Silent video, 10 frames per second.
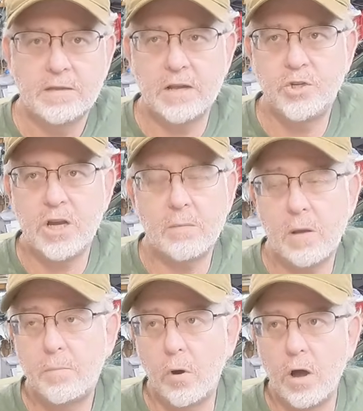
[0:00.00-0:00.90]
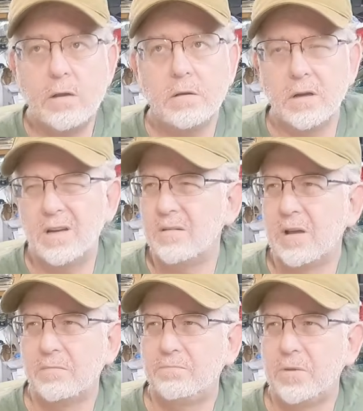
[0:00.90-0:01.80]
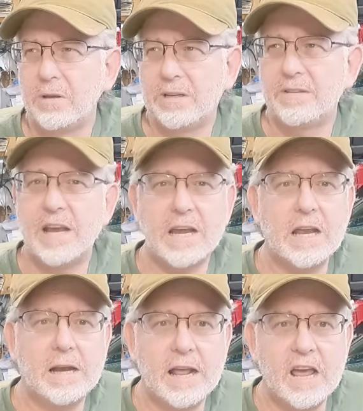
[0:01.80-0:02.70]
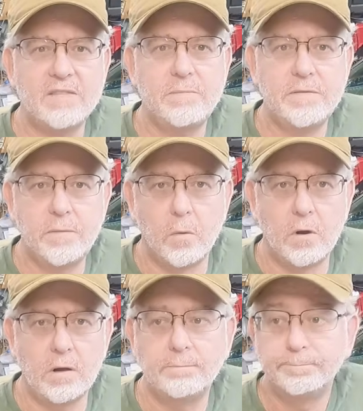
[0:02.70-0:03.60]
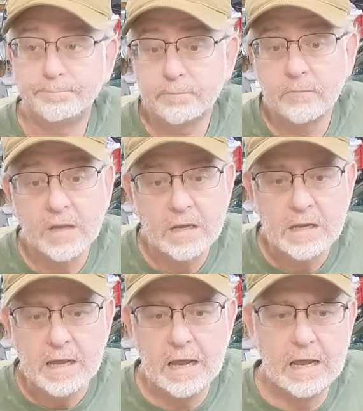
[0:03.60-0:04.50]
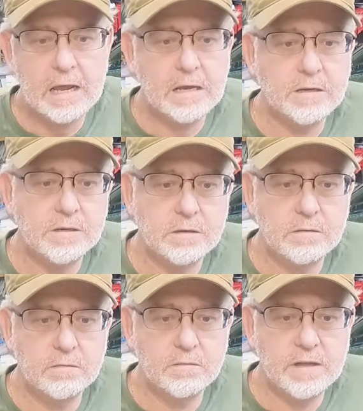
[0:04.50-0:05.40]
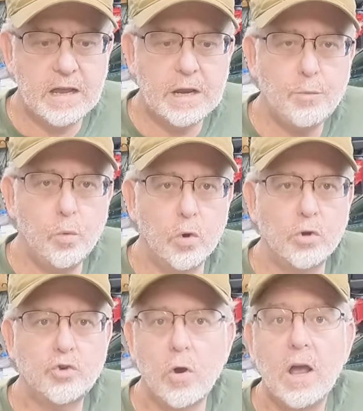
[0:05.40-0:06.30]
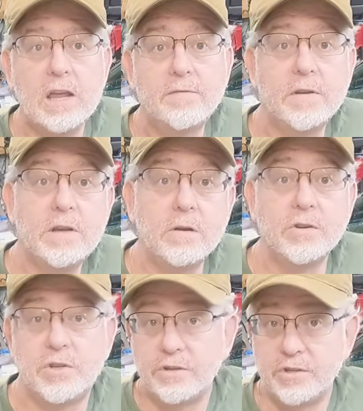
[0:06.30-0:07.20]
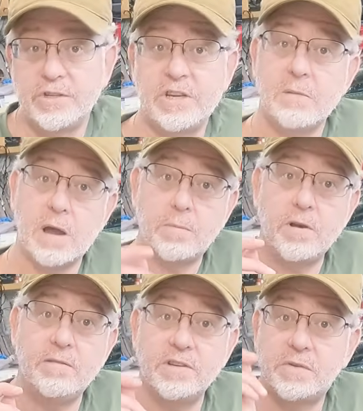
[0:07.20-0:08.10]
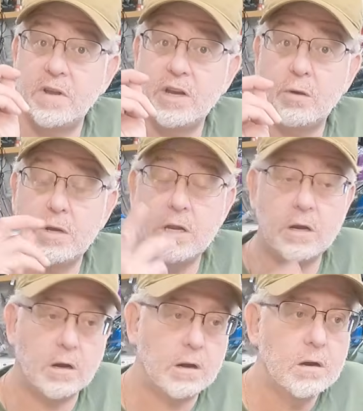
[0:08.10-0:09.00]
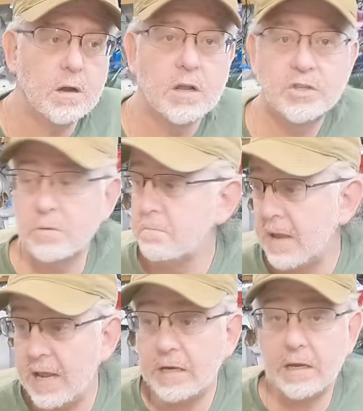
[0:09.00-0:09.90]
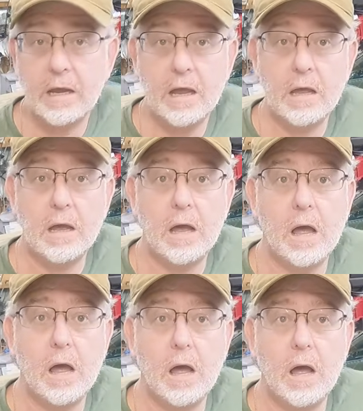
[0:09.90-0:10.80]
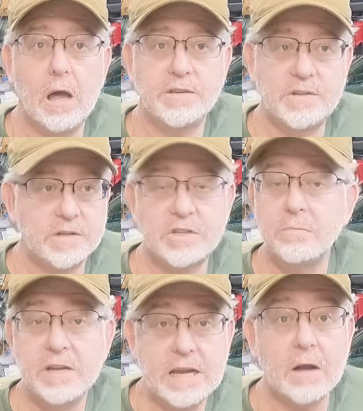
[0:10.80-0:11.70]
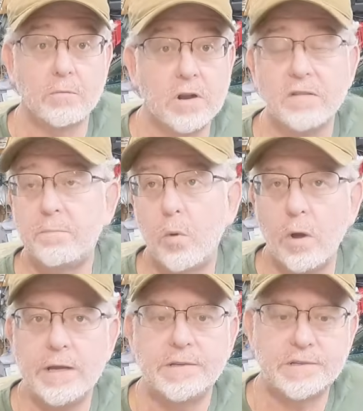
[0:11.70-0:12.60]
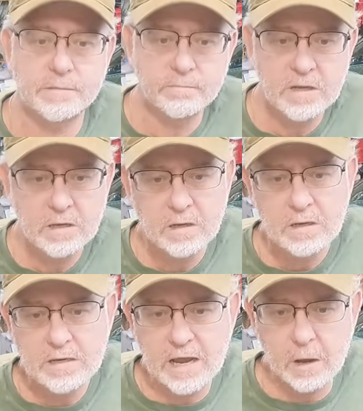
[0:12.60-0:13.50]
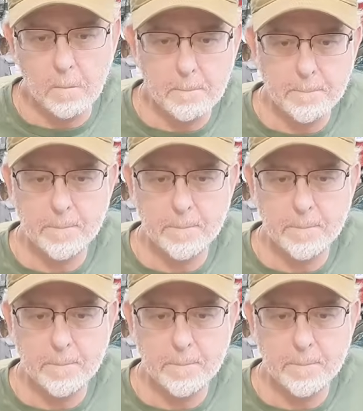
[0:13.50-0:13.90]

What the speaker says: that GM had bought like a decade and a half before. And they were trying for years, as you see in my previous video here, to make a system to get rid of points. Now,